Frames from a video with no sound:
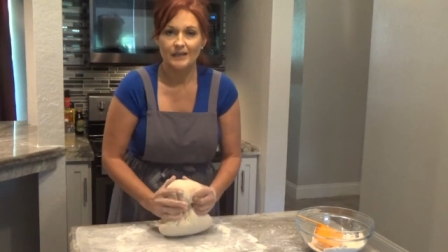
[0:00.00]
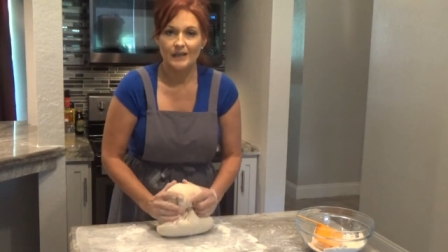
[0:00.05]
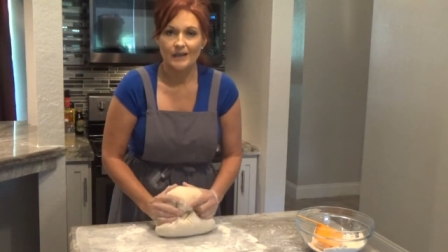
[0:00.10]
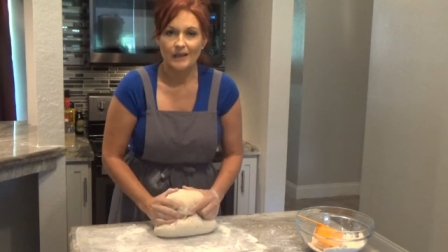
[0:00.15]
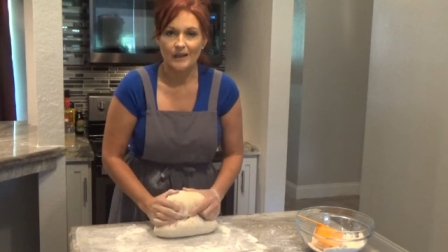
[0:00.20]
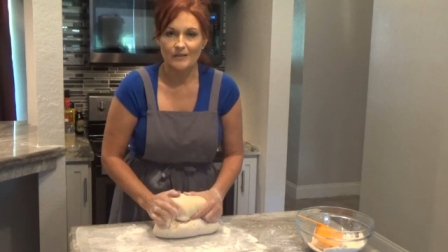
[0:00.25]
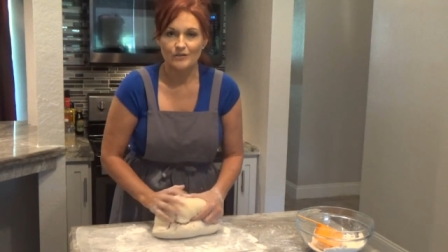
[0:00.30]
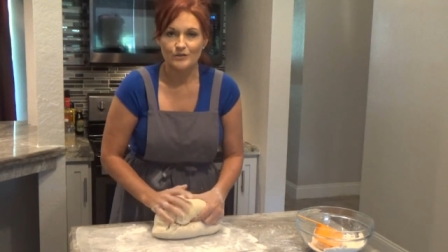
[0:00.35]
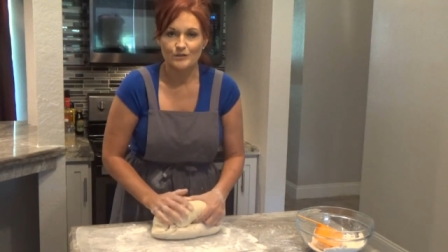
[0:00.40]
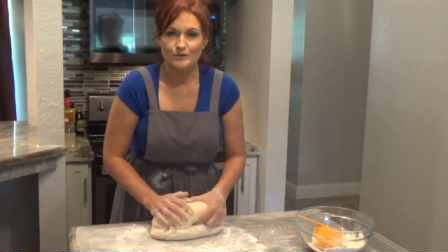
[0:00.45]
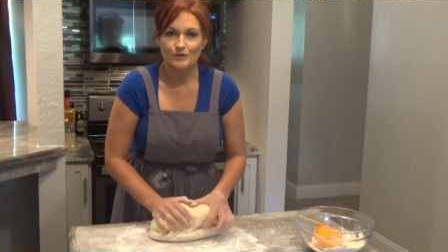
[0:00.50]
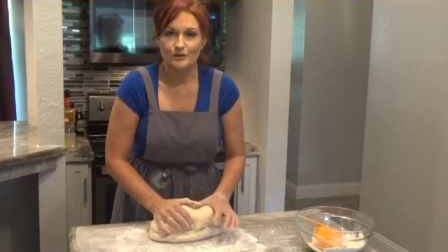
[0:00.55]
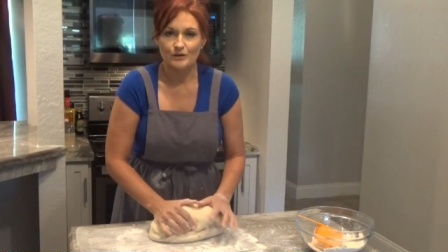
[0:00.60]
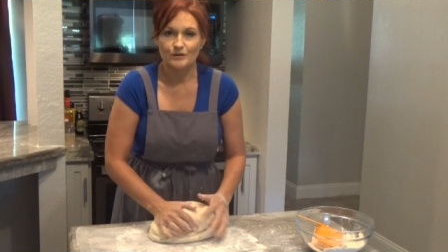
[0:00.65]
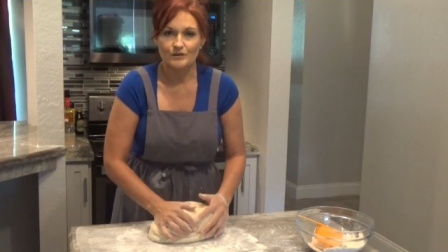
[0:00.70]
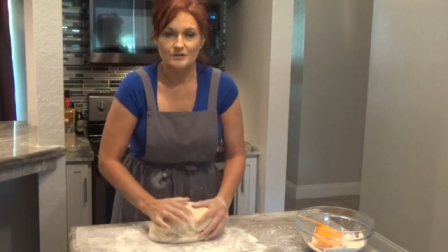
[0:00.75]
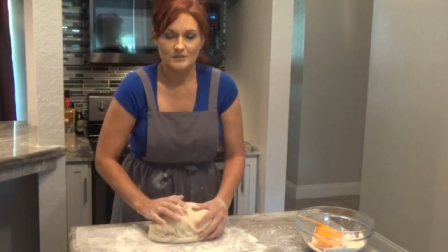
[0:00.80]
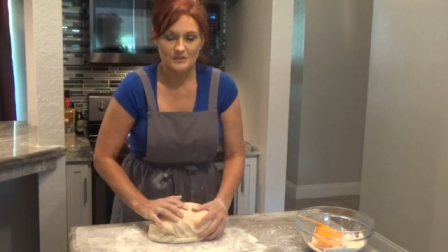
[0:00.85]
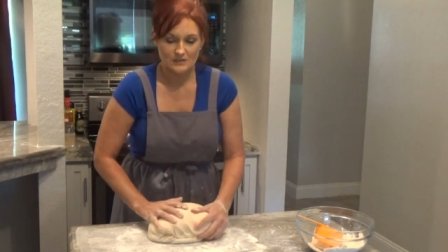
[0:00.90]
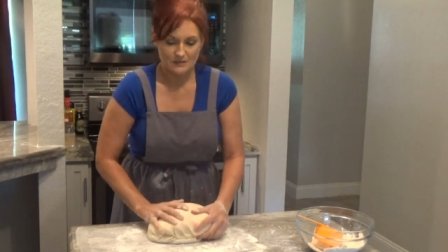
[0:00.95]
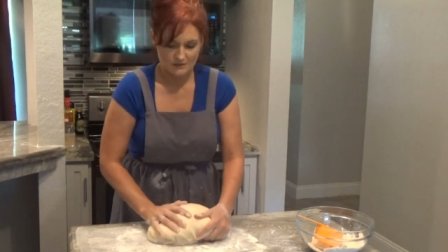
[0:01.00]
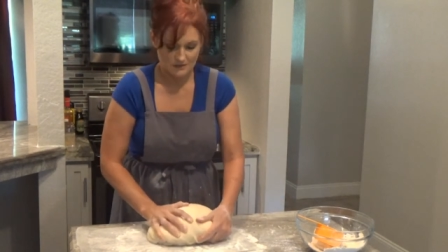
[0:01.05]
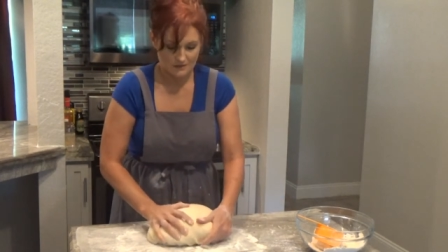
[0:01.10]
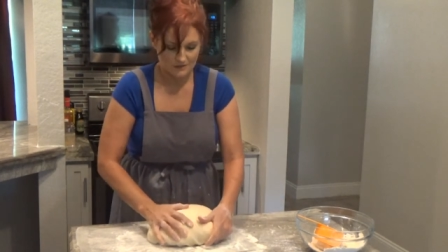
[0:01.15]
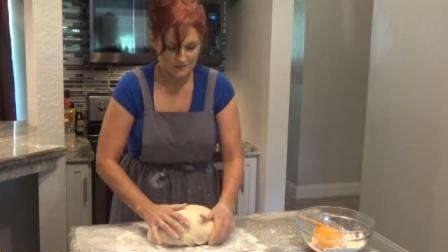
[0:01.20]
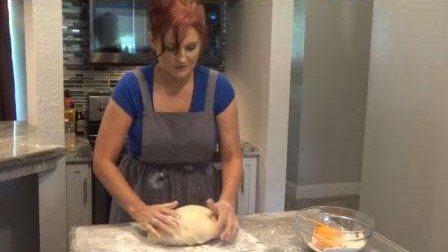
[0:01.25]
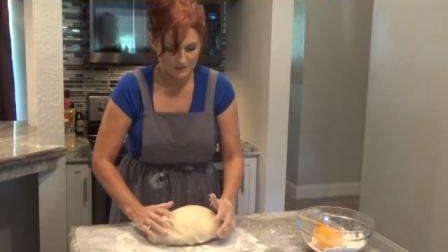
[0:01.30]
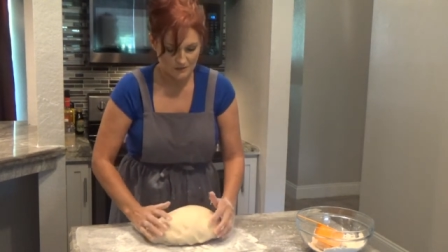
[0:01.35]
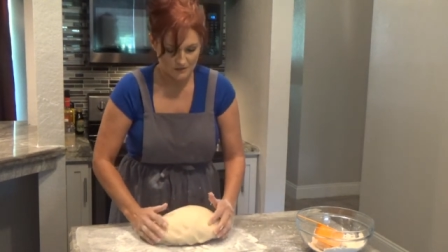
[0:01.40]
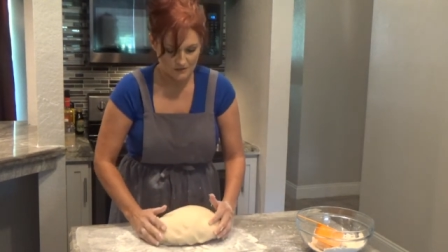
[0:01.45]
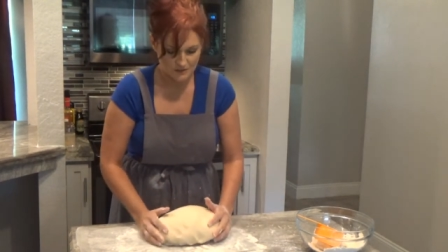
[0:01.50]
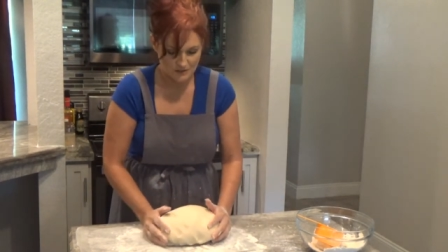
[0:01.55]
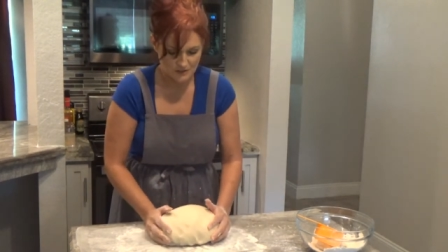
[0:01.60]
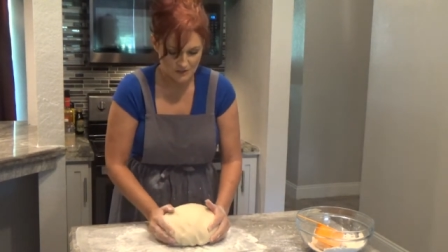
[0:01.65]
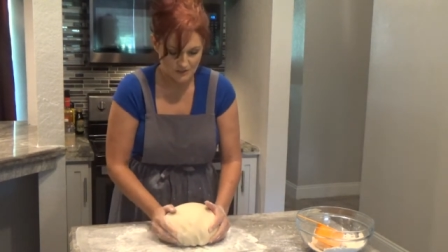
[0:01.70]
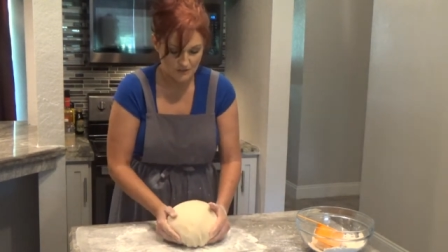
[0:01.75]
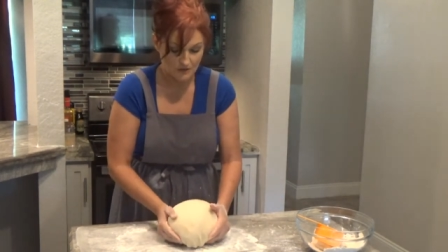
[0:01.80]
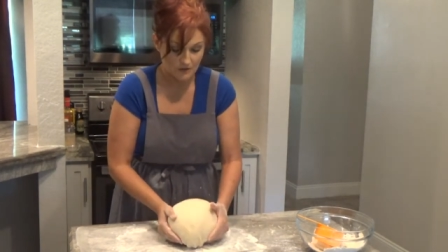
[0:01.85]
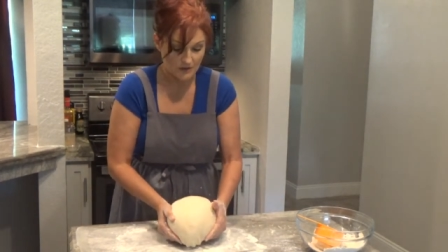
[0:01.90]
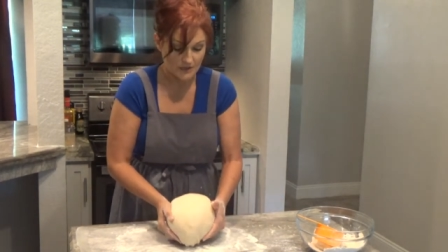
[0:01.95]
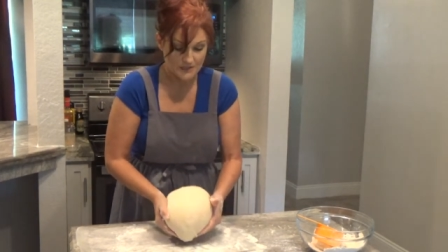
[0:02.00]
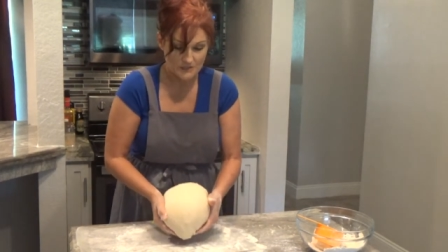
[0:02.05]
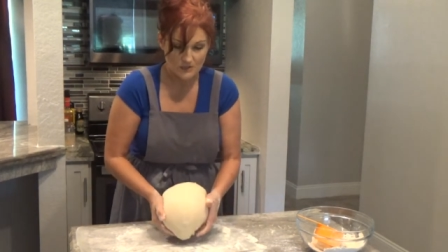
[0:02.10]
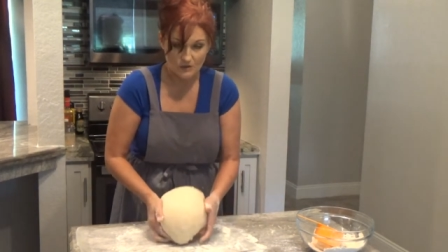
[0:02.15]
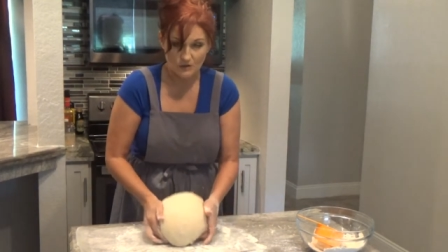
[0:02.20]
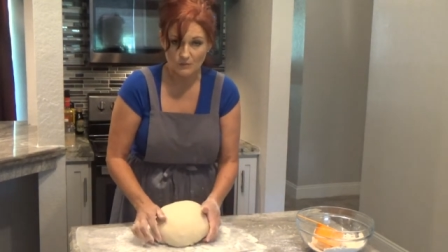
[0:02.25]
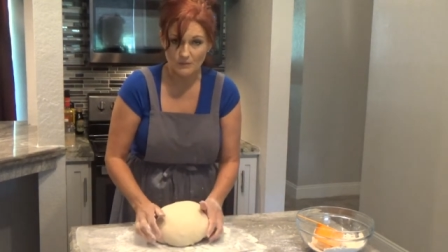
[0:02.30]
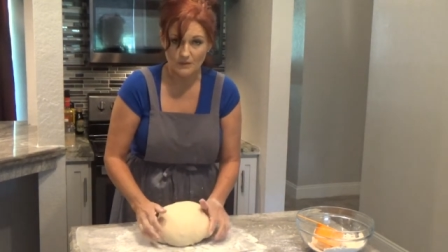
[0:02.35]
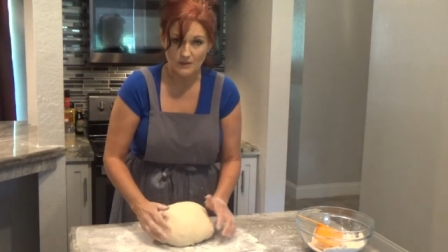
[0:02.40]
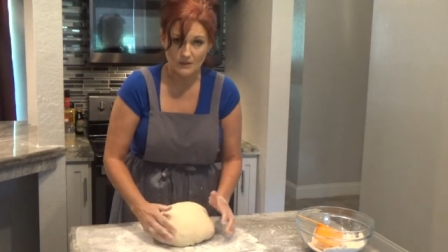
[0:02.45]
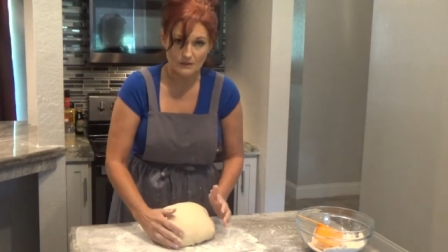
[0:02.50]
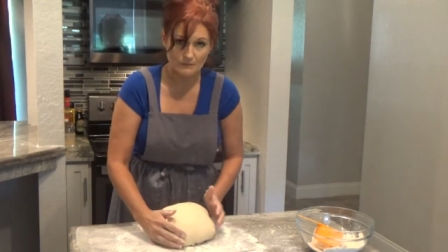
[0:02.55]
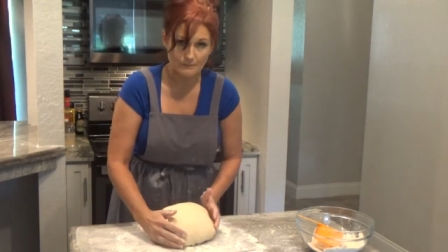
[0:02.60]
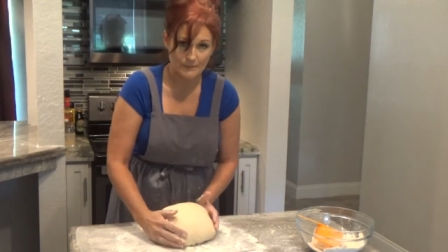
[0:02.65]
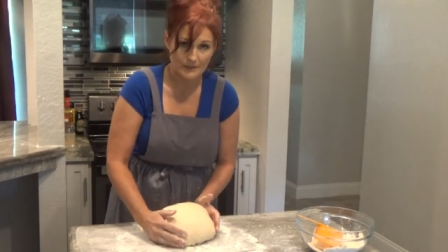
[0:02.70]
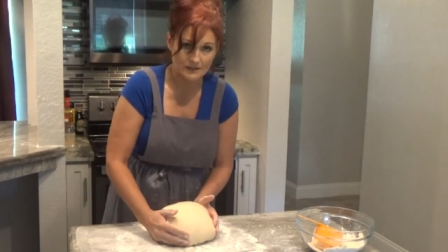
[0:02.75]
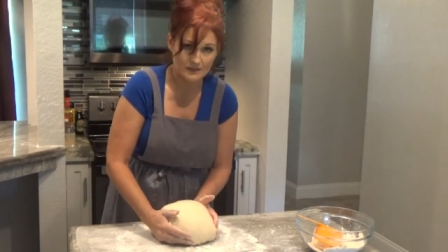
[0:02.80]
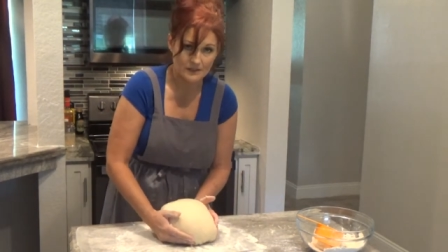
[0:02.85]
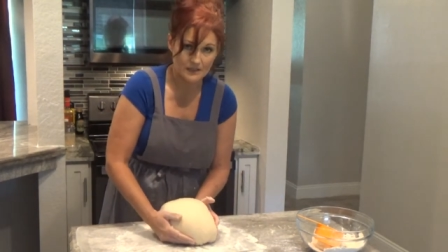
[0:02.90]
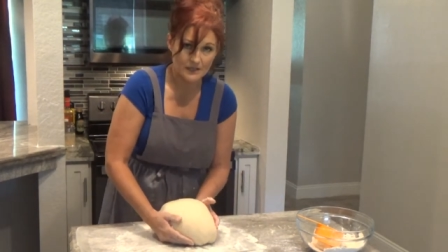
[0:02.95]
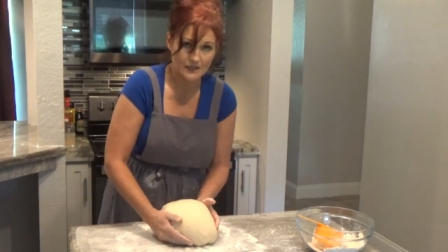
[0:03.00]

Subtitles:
in the dirt. She had already told me about the